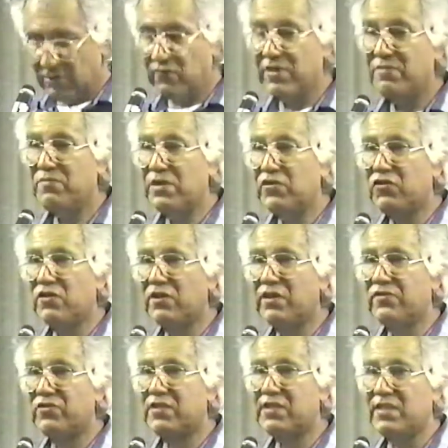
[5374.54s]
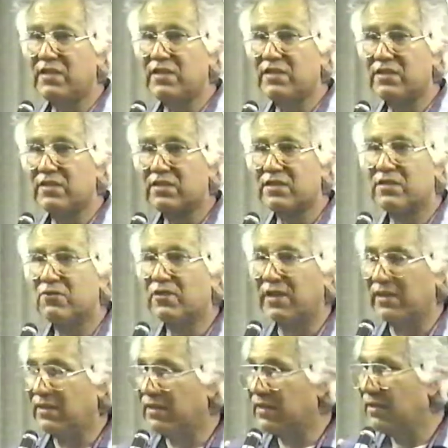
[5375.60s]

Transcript: remission of sins, what?